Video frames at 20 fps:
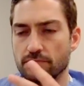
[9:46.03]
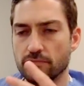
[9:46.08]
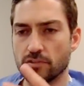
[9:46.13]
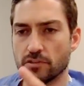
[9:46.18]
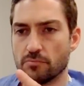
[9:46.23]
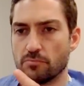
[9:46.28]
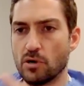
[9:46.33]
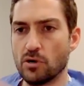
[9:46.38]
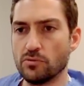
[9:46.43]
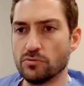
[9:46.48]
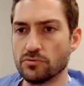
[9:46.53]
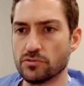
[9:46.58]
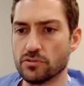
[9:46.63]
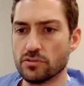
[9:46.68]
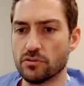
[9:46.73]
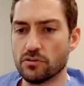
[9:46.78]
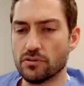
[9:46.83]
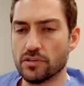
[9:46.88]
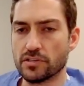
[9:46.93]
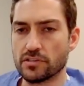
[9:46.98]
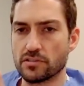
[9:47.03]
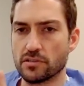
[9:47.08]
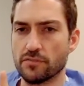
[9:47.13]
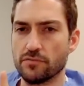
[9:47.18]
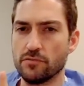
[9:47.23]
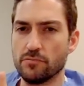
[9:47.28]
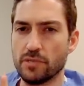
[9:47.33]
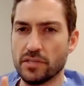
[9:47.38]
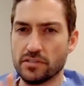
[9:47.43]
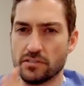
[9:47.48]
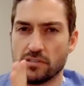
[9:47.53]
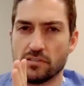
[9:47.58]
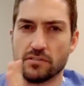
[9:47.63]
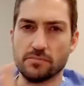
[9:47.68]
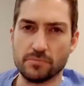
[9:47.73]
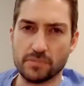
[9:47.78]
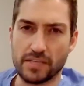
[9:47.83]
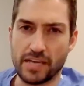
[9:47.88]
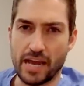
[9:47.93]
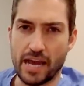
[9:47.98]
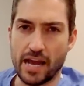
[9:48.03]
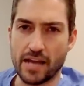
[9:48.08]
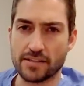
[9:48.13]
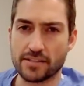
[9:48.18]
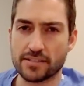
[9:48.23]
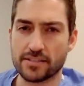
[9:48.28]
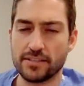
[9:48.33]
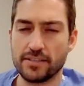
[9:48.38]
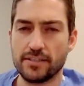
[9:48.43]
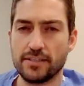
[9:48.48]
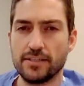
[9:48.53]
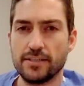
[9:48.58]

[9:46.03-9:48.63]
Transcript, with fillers: the bones and all that stuff. You may see some gas